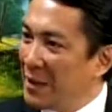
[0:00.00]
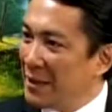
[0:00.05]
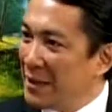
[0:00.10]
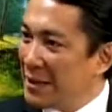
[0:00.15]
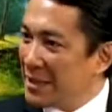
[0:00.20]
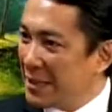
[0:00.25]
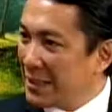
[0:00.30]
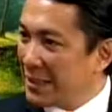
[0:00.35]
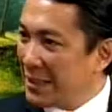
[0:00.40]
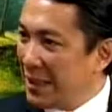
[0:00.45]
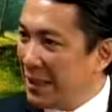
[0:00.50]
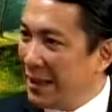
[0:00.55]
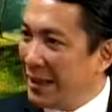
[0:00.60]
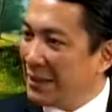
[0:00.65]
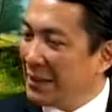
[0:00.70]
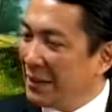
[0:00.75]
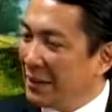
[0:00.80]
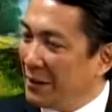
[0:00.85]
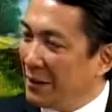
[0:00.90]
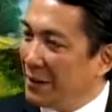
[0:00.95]
things like
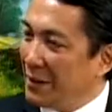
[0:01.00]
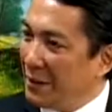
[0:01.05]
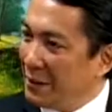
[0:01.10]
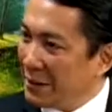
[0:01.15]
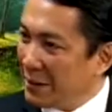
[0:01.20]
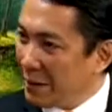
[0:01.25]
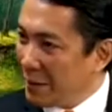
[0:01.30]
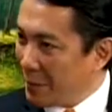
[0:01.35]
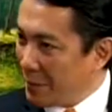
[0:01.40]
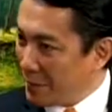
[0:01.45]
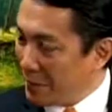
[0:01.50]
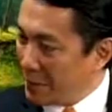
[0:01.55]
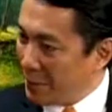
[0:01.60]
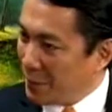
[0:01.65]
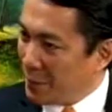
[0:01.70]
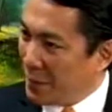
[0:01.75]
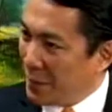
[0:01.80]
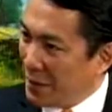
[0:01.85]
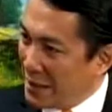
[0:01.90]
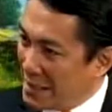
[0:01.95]
that, and then, then uh,
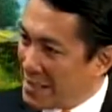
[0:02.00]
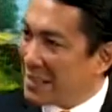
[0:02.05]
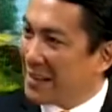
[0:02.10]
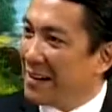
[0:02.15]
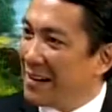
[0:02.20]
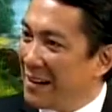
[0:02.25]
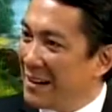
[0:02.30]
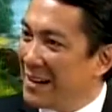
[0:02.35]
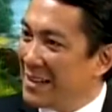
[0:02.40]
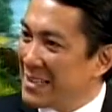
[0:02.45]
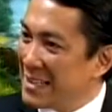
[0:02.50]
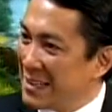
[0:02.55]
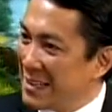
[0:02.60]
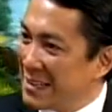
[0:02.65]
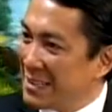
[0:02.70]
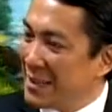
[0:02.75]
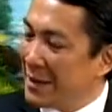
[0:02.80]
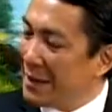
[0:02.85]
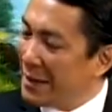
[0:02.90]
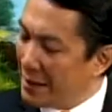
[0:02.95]
police cars and
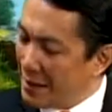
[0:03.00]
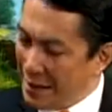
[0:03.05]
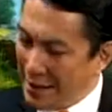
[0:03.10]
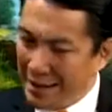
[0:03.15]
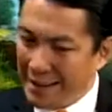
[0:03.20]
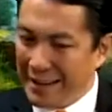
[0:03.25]
things like that. And, right.